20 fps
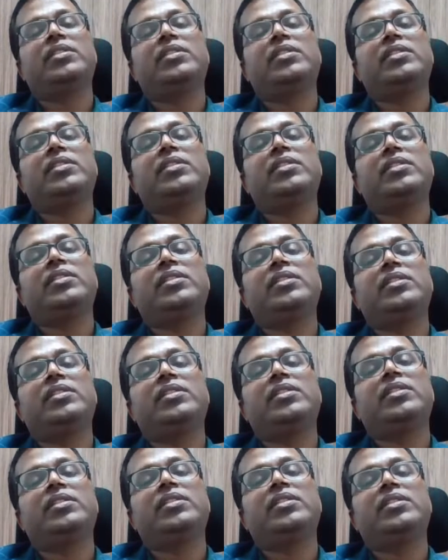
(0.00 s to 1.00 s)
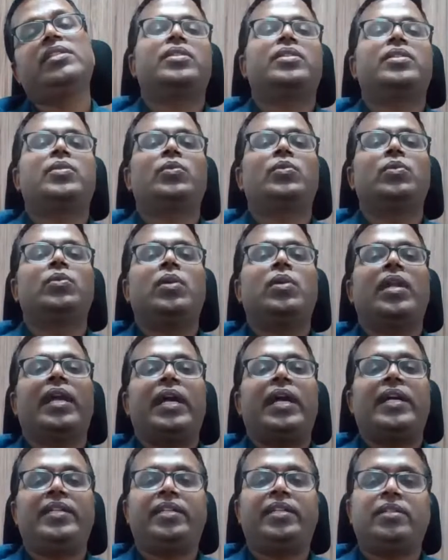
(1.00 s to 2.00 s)
doing this IUI, we
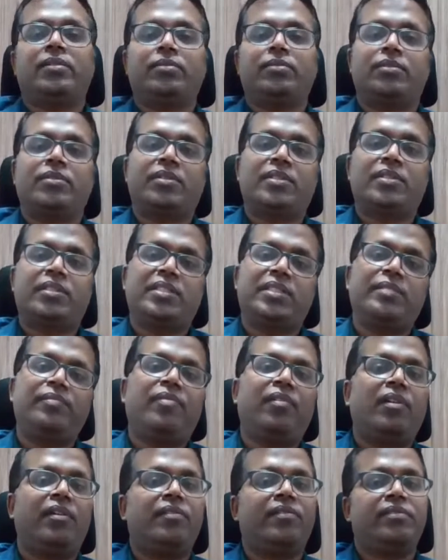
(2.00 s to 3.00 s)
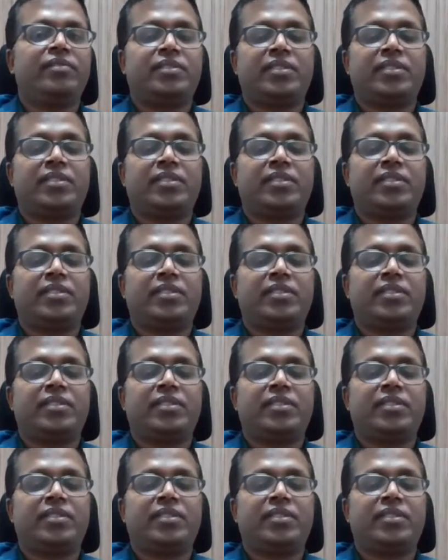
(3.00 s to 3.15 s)
suggest to lie down or sleep